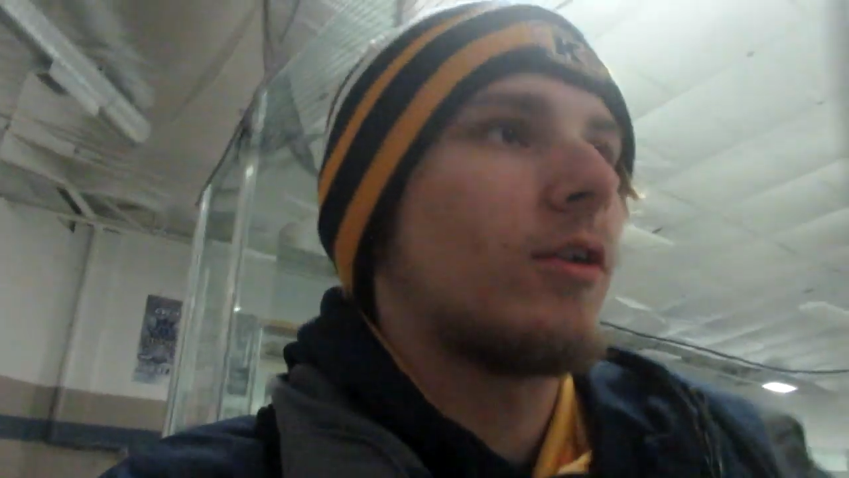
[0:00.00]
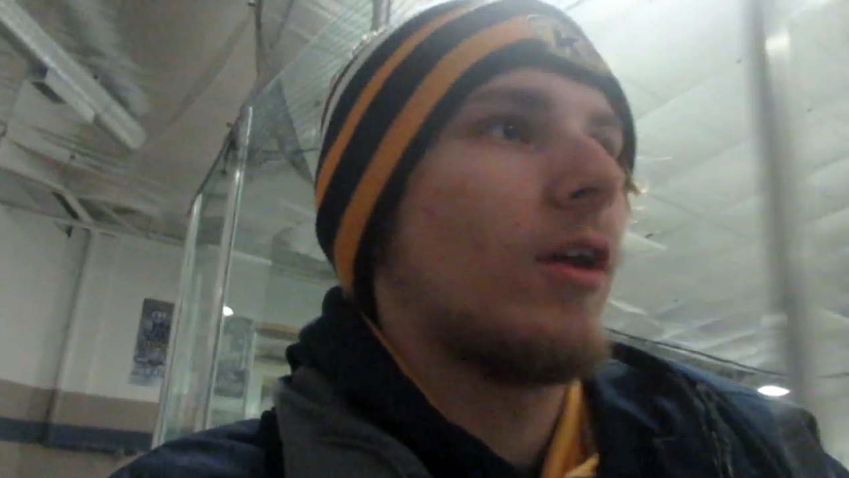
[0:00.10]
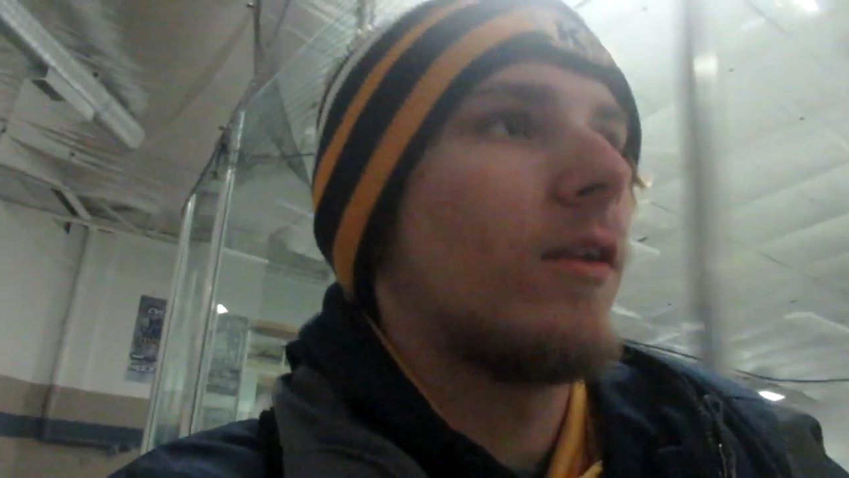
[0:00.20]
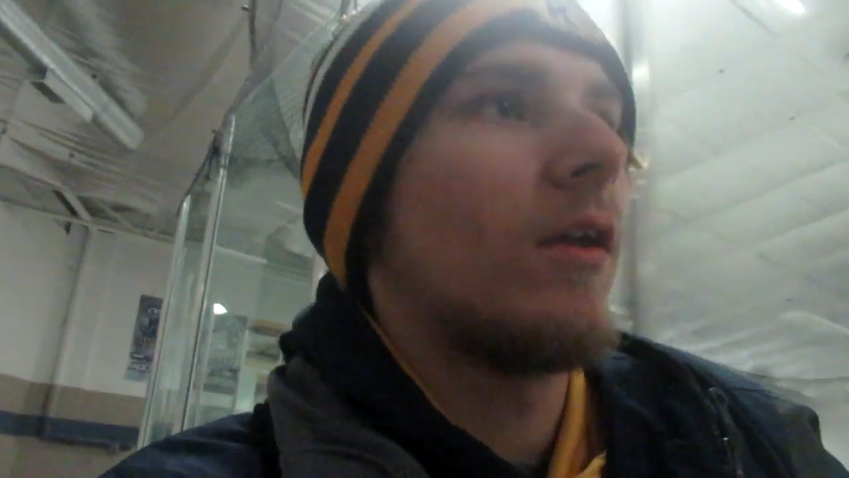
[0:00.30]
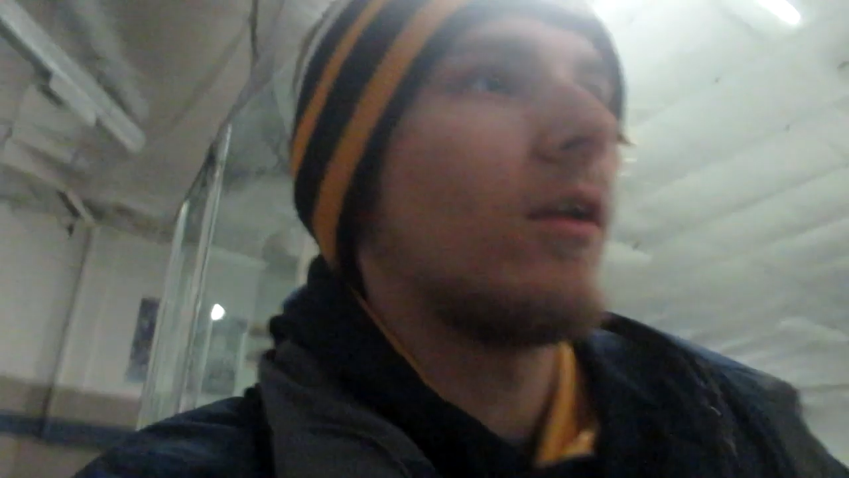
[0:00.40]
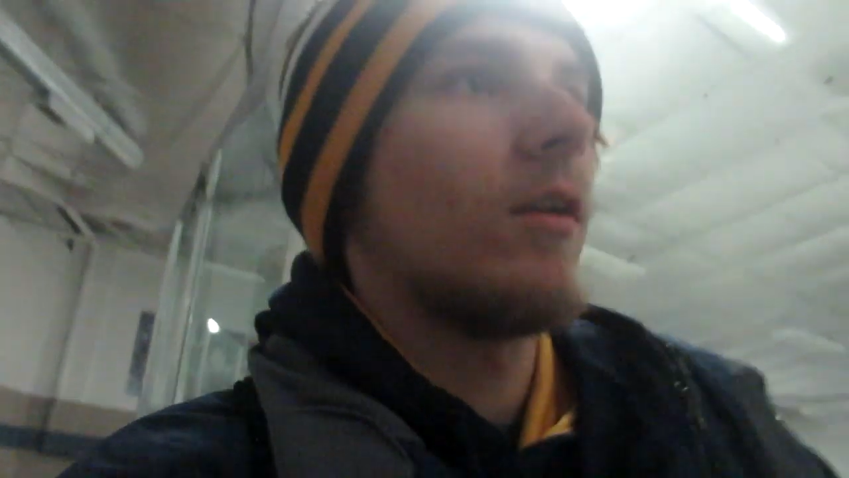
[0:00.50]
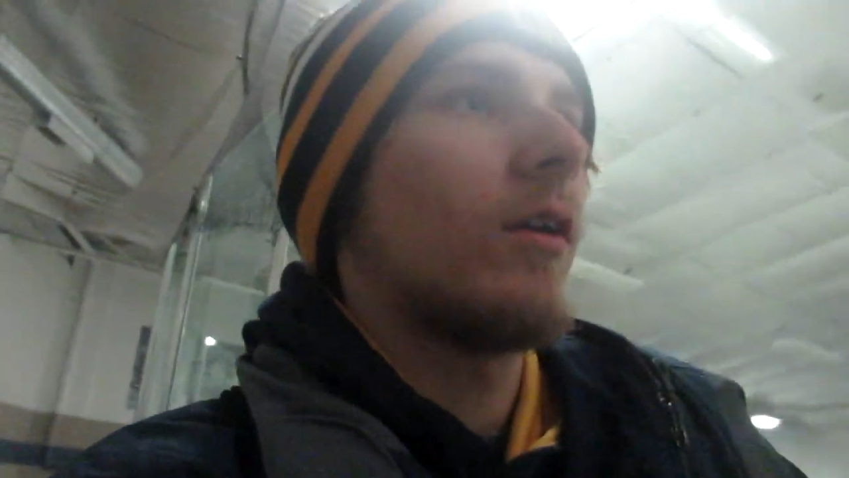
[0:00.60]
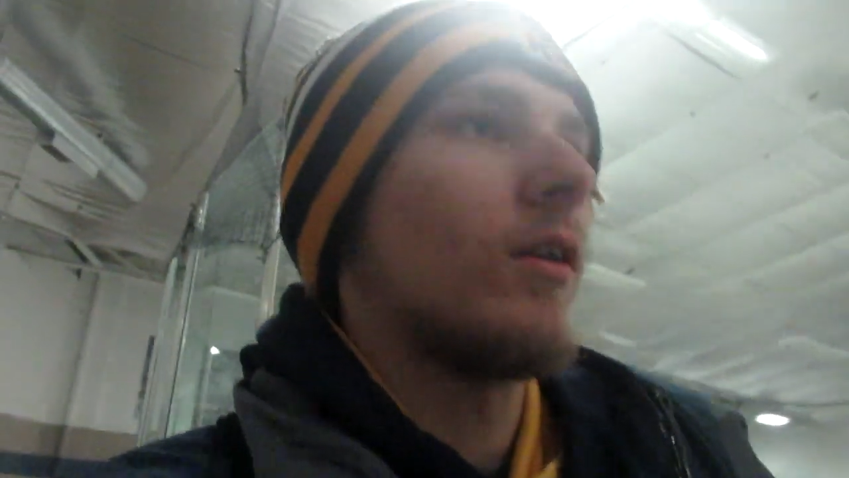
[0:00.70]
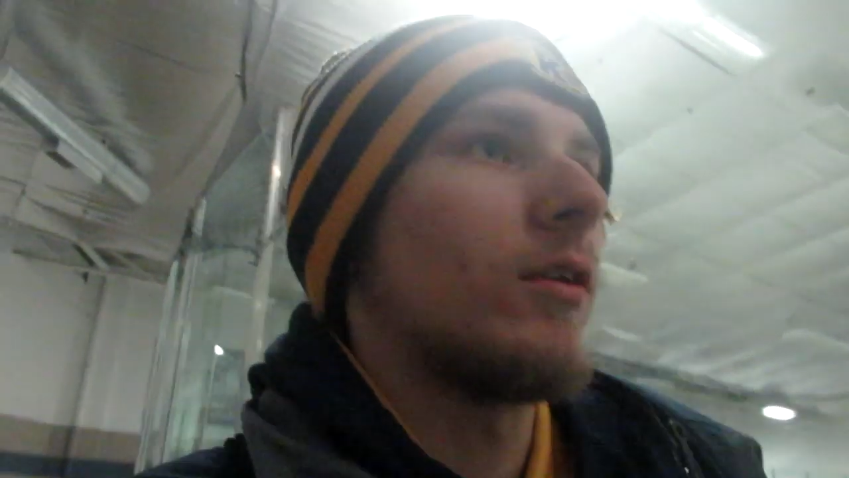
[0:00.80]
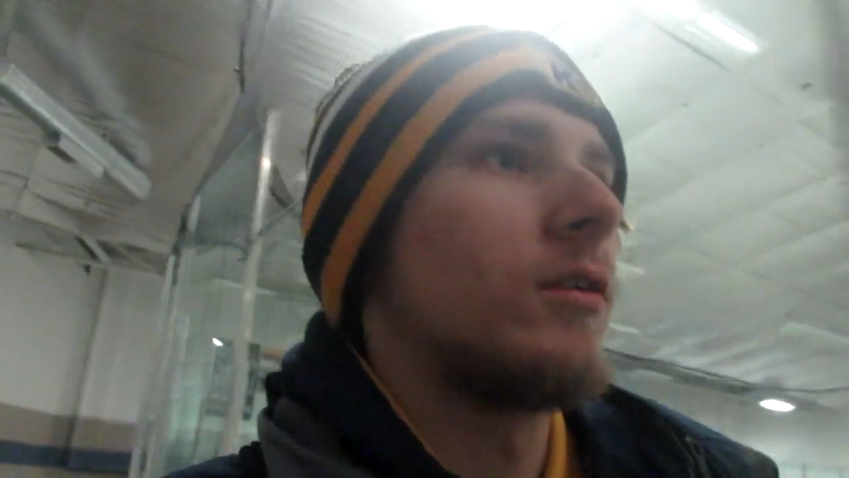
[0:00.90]
and then
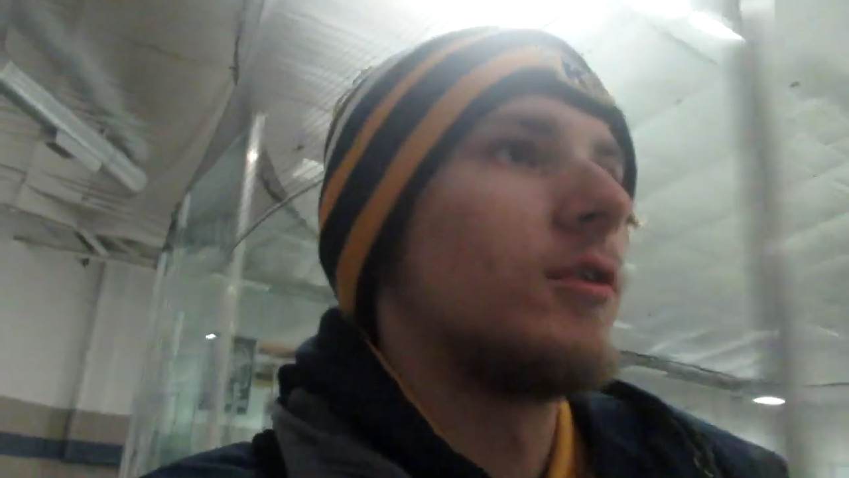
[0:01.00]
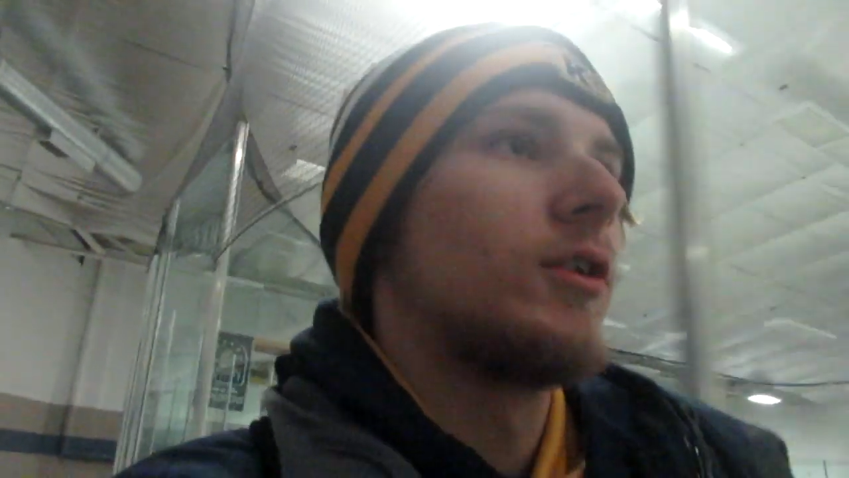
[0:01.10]
uh,